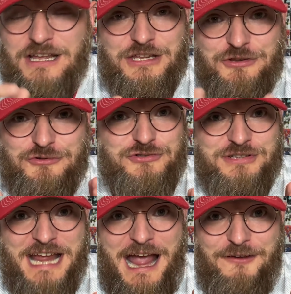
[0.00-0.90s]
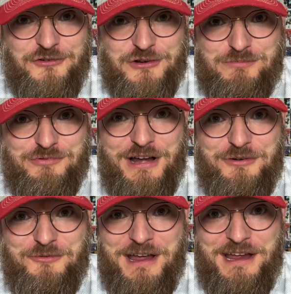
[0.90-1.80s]
Usually after a
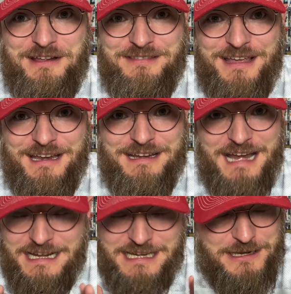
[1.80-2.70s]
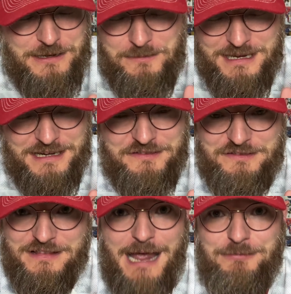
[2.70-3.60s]
breakaway that ended in a big
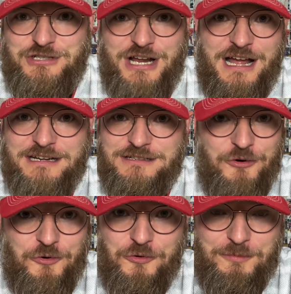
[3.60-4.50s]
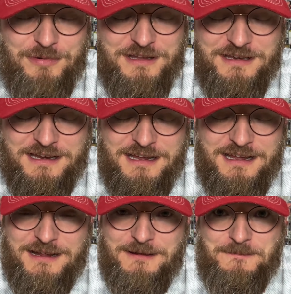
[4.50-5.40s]
slap shot goal, but
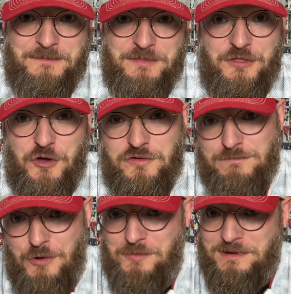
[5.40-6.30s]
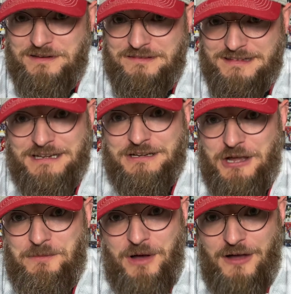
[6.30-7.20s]
those moments didn't
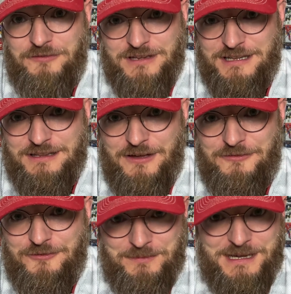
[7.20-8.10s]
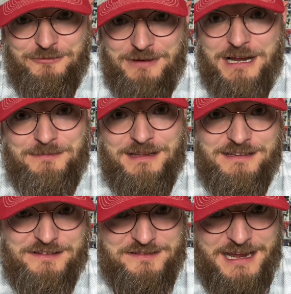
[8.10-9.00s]
come often enough for me to recommend
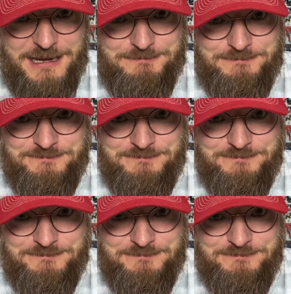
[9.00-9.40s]
this game.